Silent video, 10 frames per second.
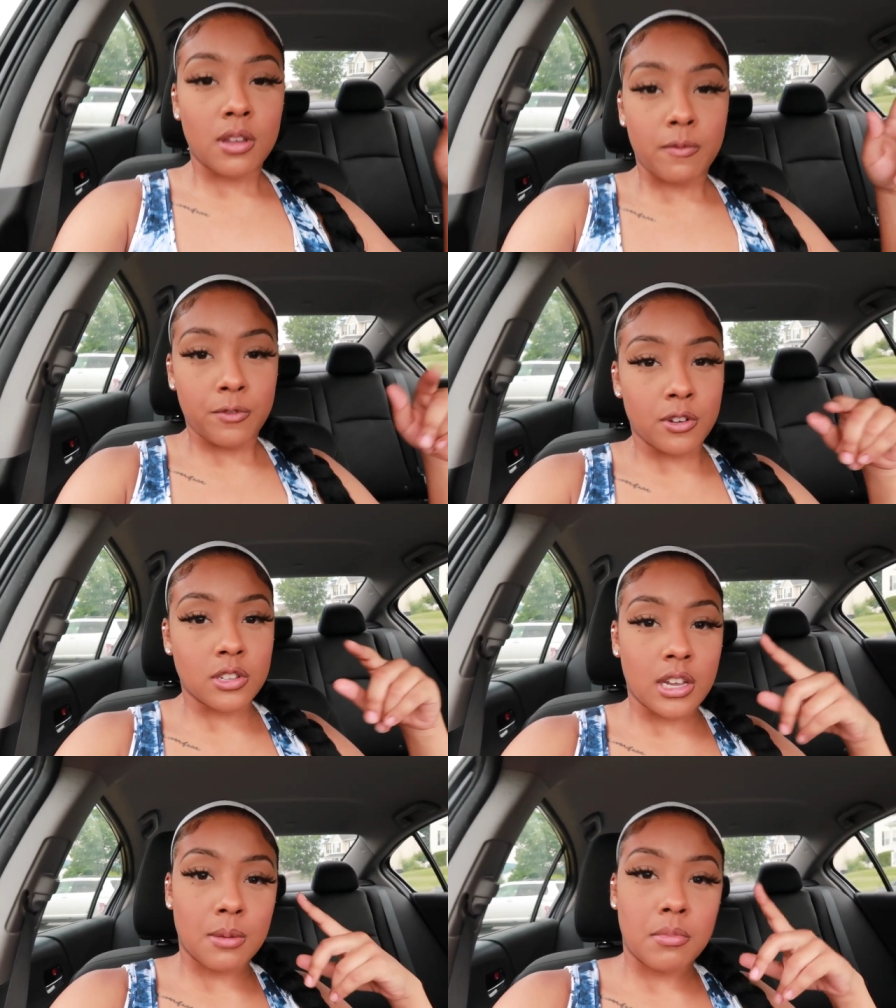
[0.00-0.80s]
them for
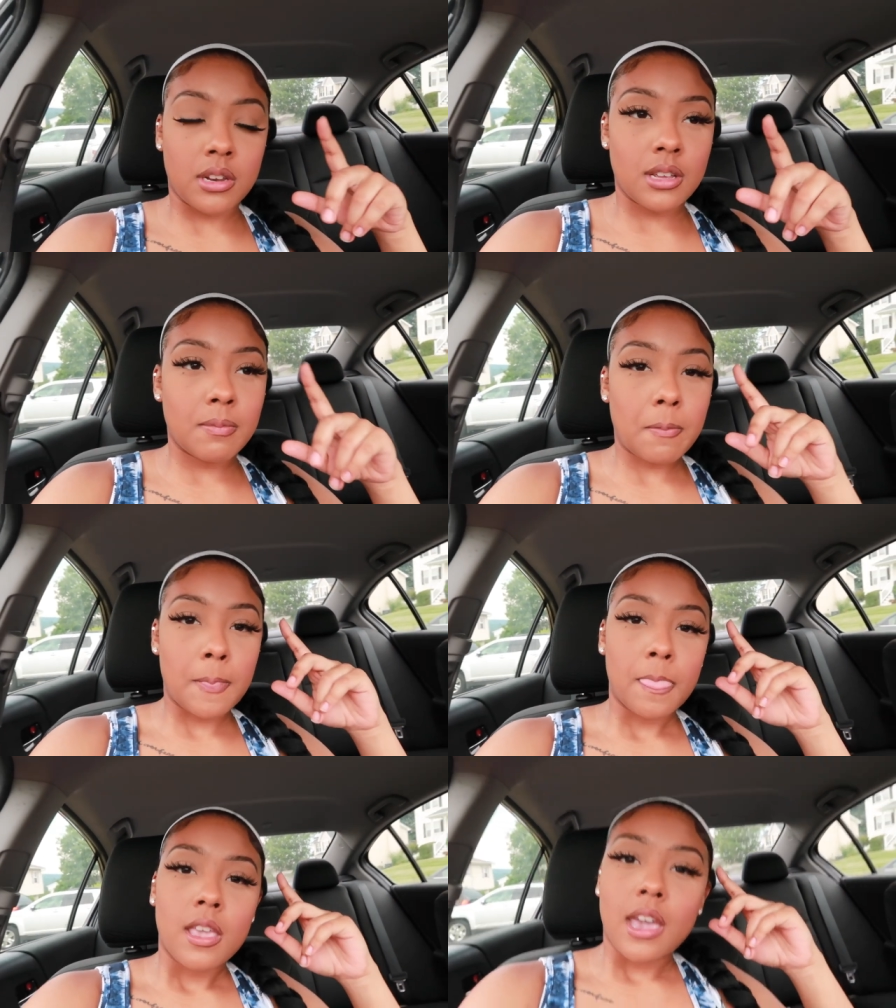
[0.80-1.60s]
like a minute
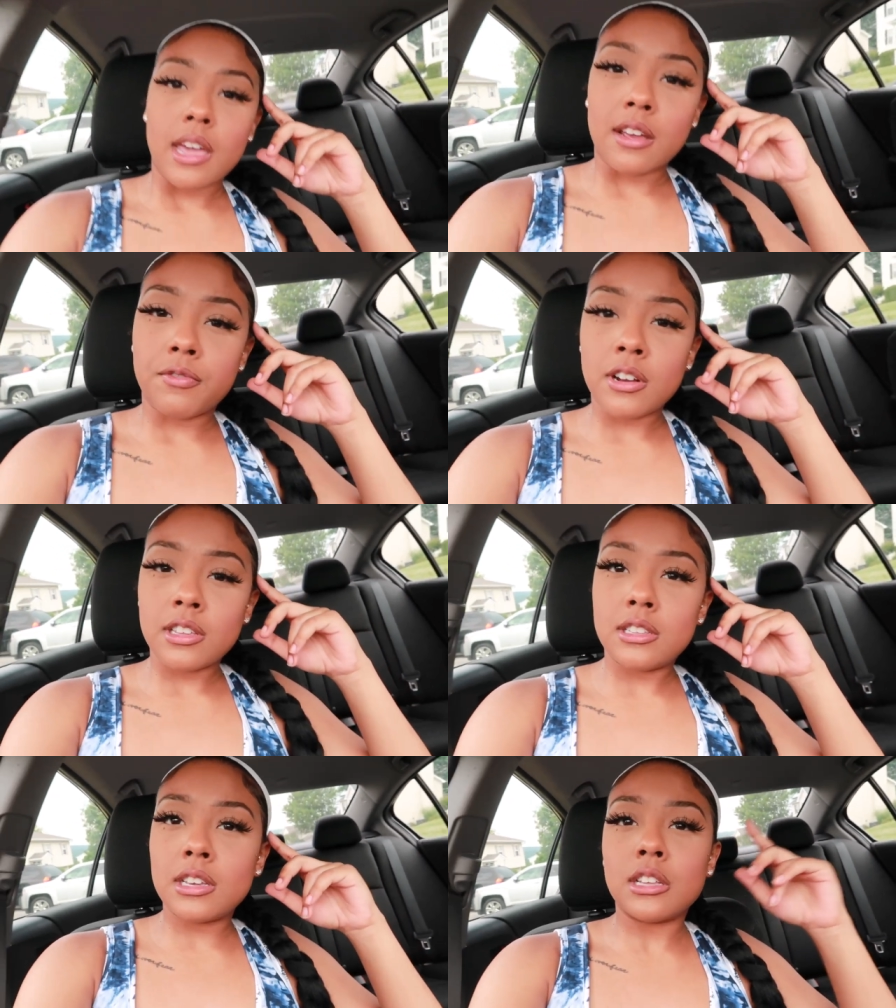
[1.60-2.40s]
and I
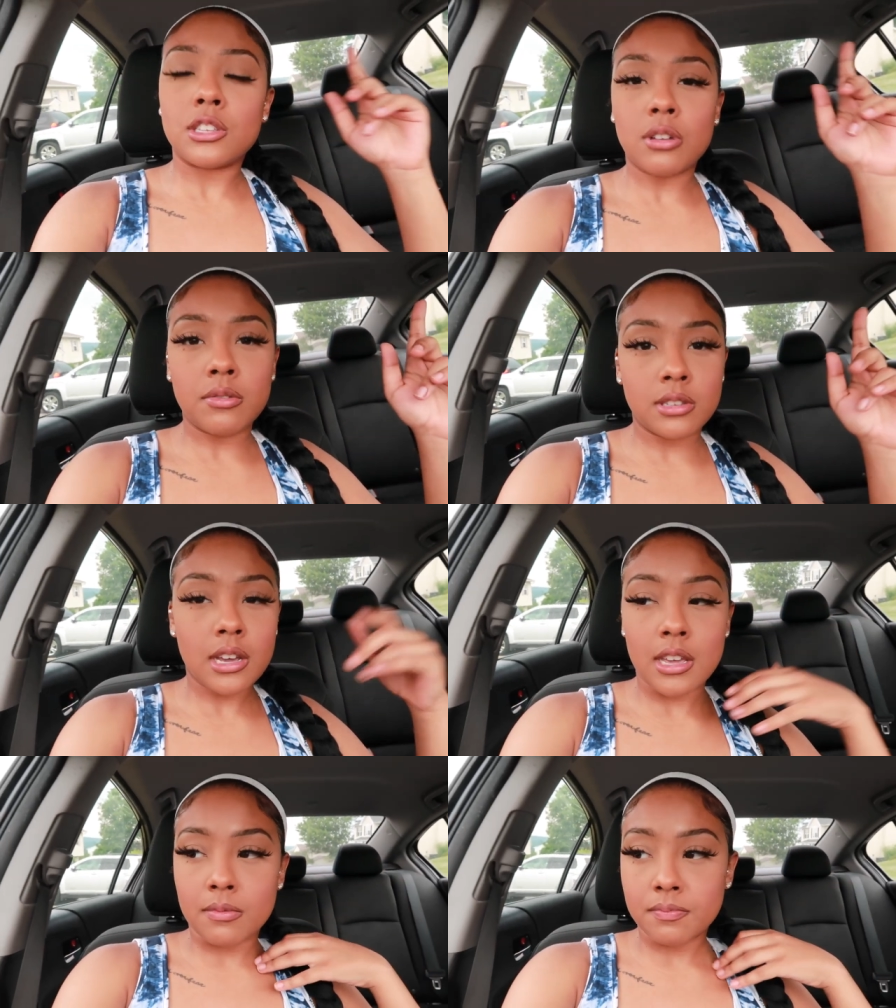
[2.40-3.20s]
finally did, so I was
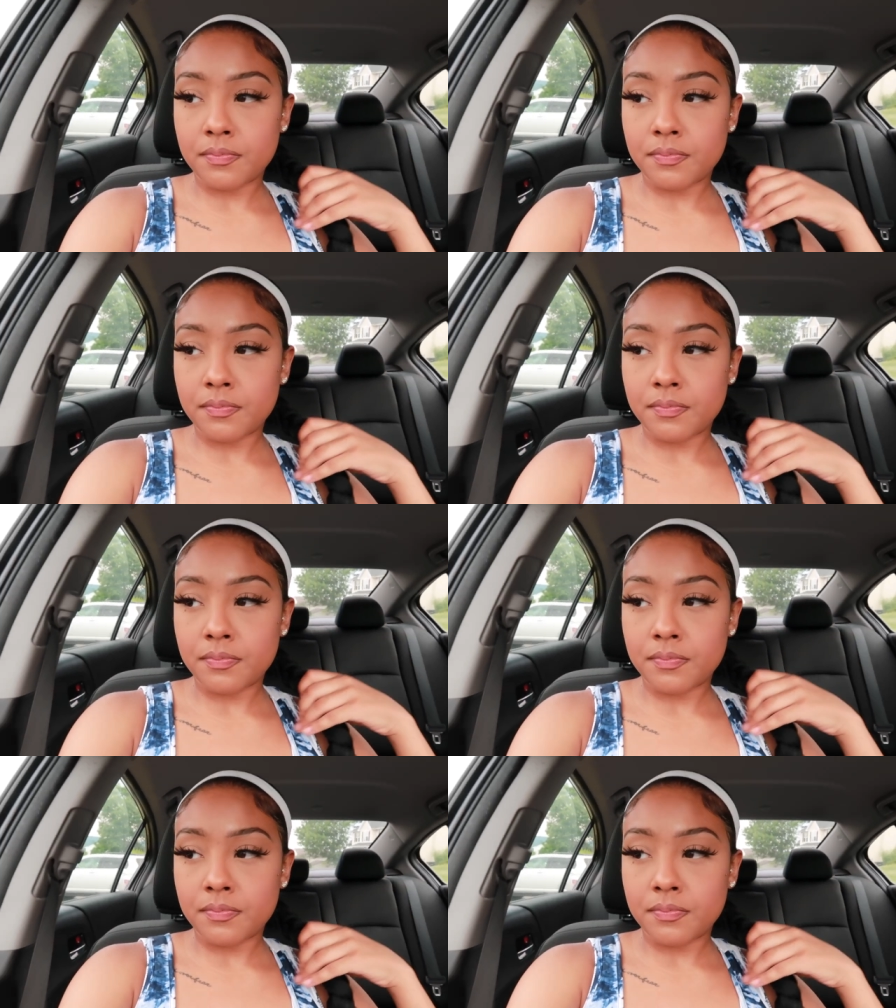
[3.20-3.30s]
hyped.